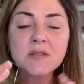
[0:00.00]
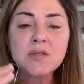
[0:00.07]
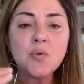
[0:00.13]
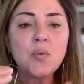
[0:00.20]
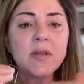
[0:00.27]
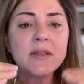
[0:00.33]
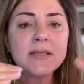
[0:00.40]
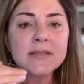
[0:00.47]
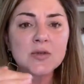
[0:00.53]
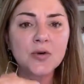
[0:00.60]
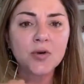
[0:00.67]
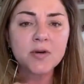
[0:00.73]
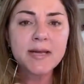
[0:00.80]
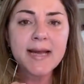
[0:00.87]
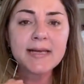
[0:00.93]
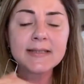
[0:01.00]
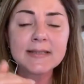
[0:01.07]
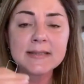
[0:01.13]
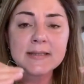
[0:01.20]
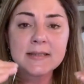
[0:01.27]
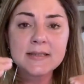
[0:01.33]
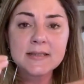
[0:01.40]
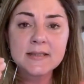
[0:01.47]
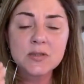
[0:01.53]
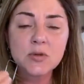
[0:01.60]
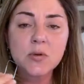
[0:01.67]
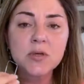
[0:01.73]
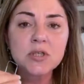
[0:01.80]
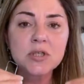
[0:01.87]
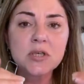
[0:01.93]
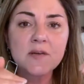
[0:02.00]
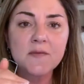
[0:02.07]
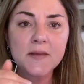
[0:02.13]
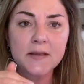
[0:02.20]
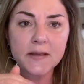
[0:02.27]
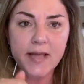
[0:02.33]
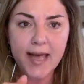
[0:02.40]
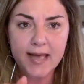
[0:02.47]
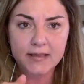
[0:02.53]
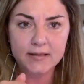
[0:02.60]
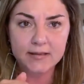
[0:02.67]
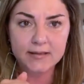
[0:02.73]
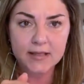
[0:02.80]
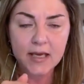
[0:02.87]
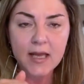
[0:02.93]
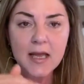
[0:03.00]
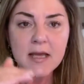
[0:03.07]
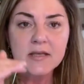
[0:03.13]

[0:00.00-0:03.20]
So what this creates is a distortion of the lens